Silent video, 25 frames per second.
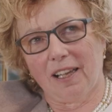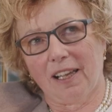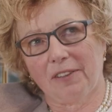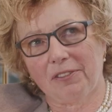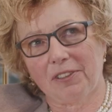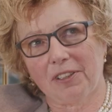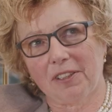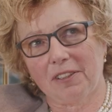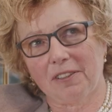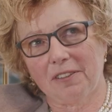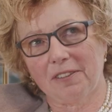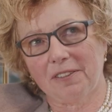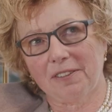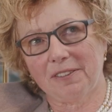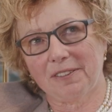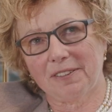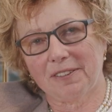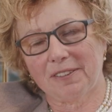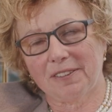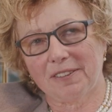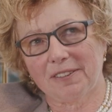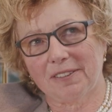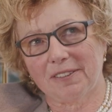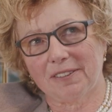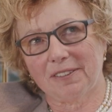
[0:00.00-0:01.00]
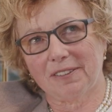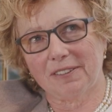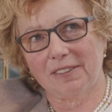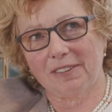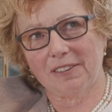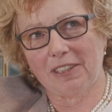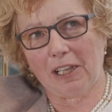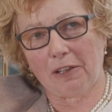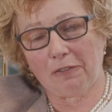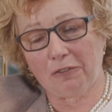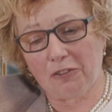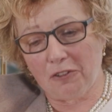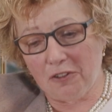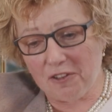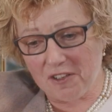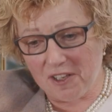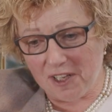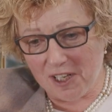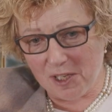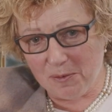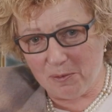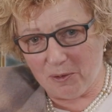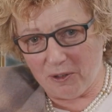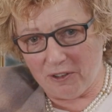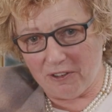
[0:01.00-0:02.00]
Having that first
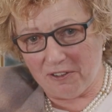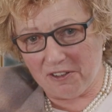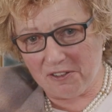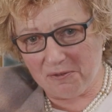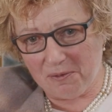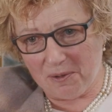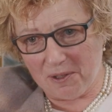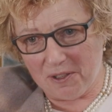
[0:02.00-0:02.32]
experience